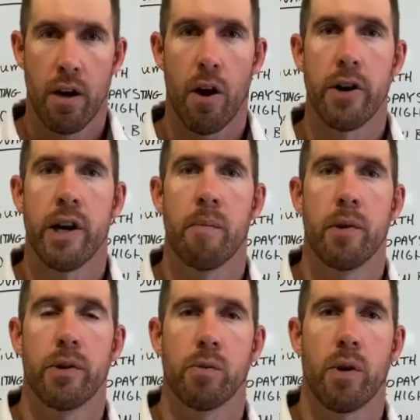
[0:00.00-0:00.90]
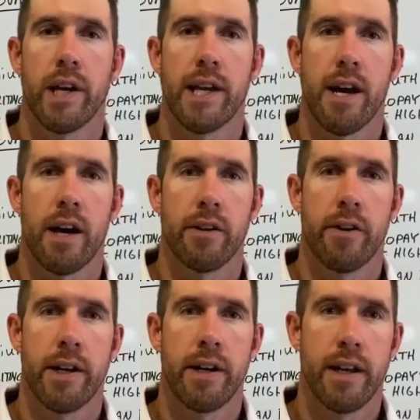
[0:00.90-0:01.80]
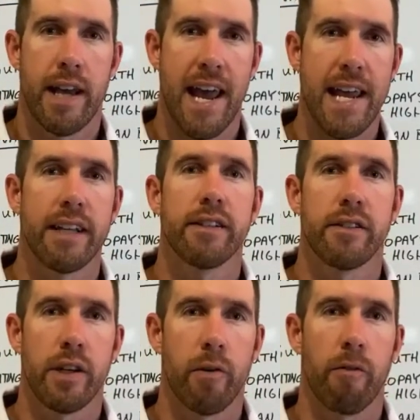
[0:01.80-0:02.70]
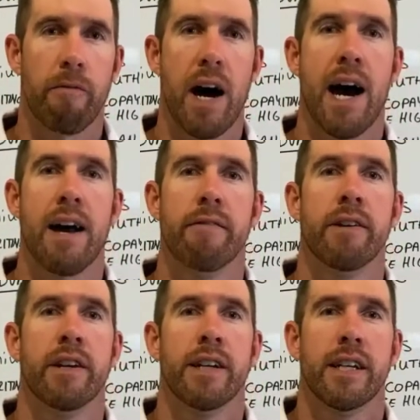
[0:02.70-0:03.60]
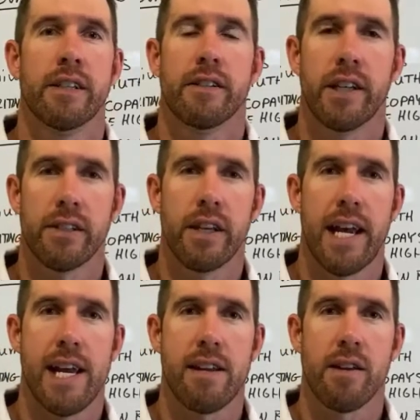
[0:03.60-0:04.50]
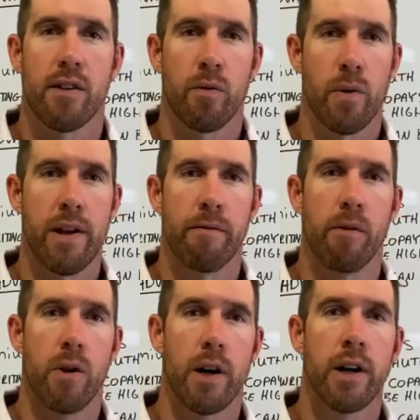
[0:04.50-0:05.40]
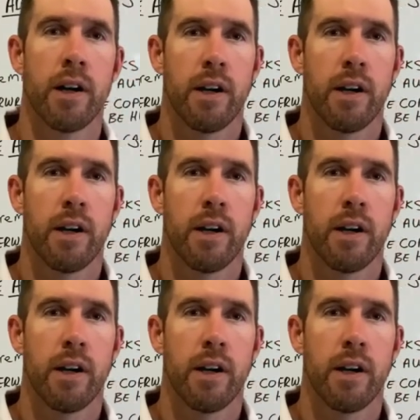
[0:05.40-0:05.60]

Our number is 1-800-805-6834.